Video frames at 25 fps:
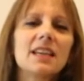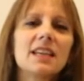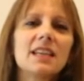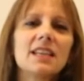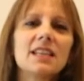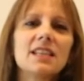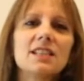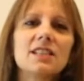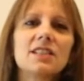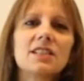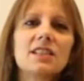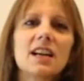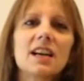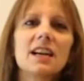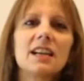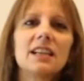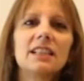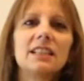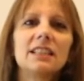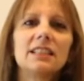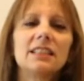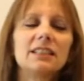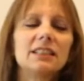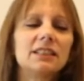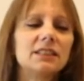He's
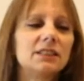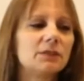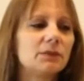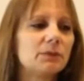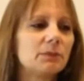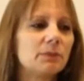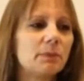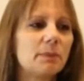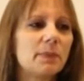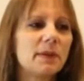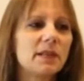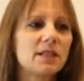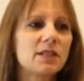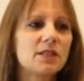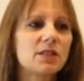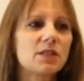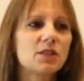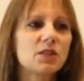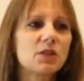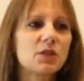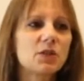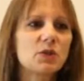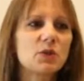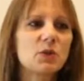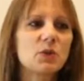been
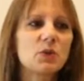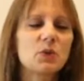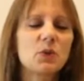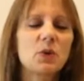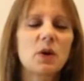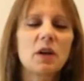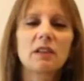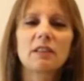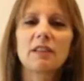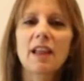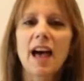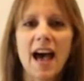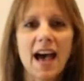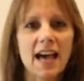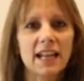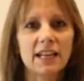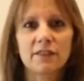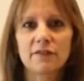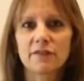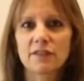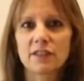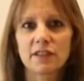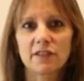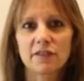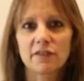to a lot
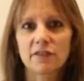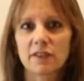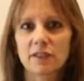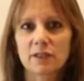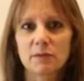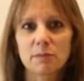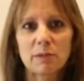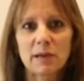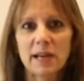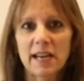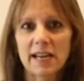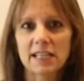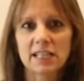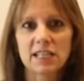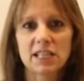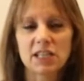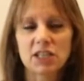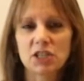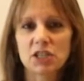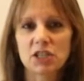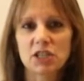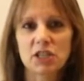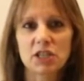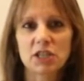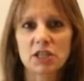of different
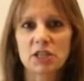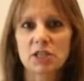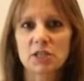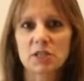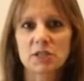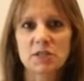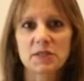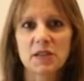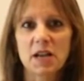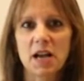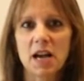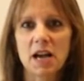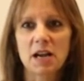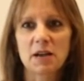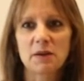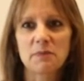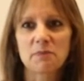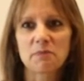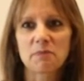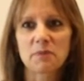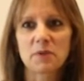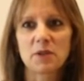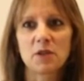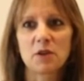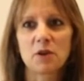practitioners.
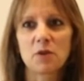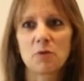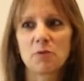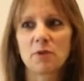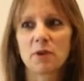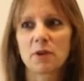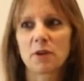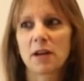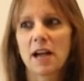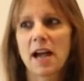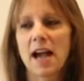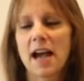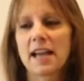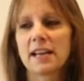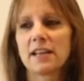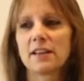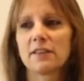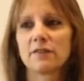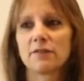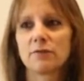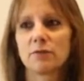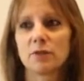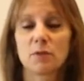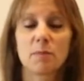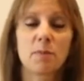We're kind of,
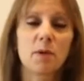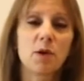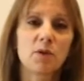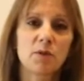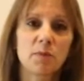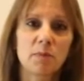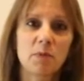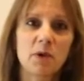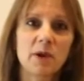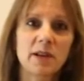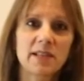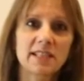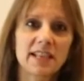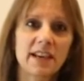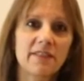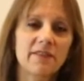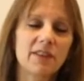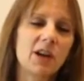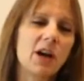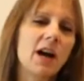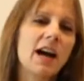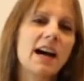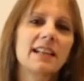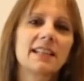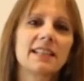with both boys
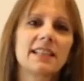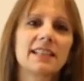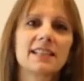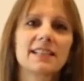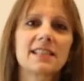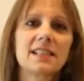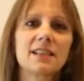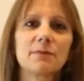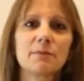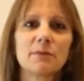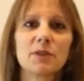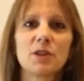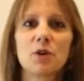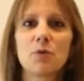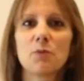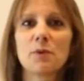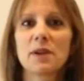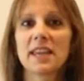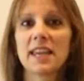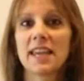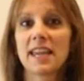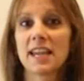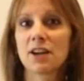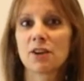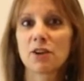having autism, we
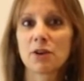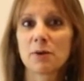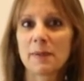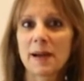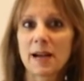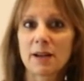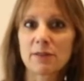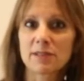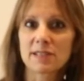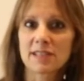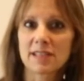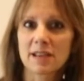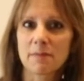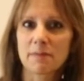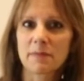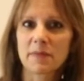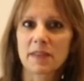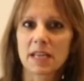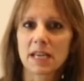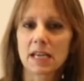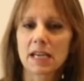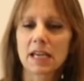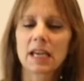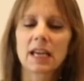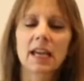hear about
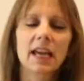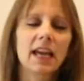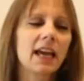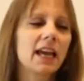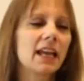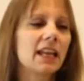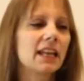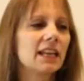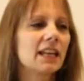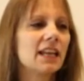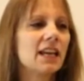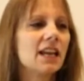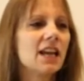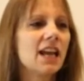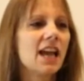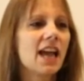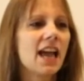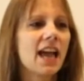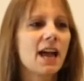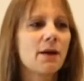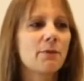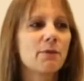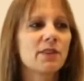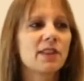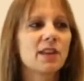something
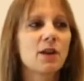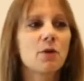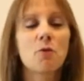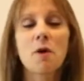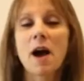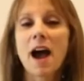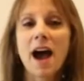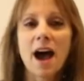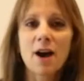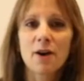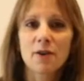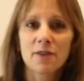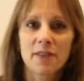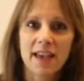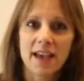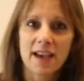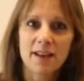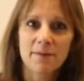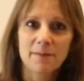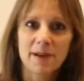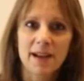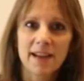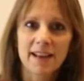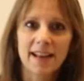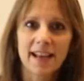and we think, wow,
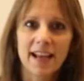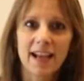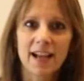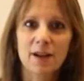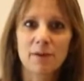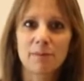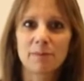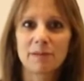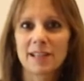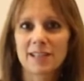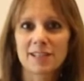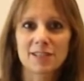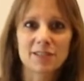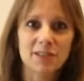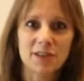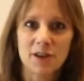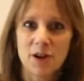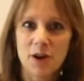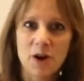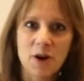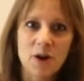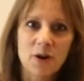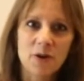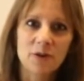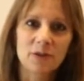that might help, let's
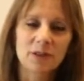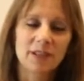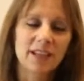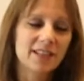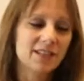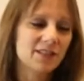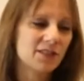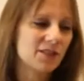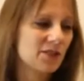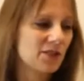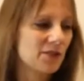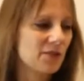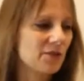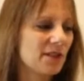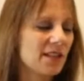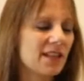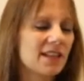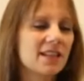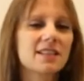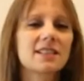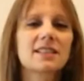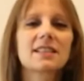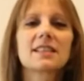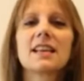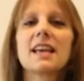go, let's do
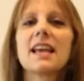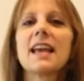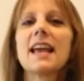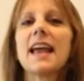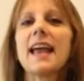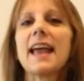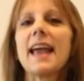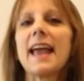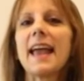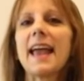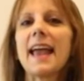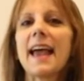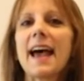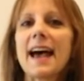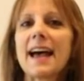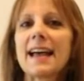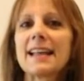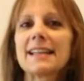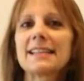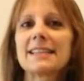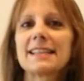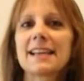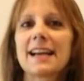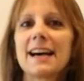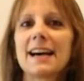this.
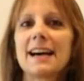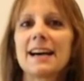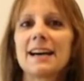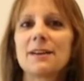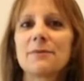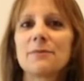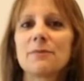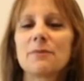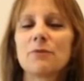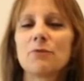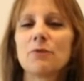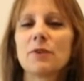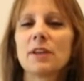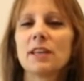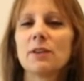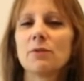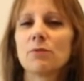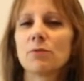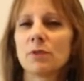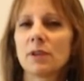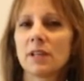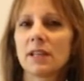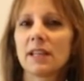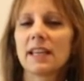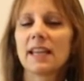And he
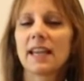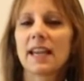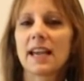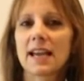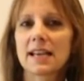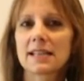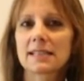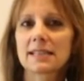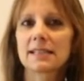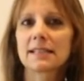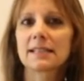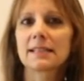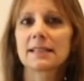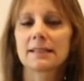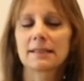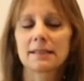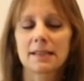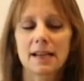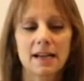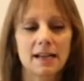really hasn't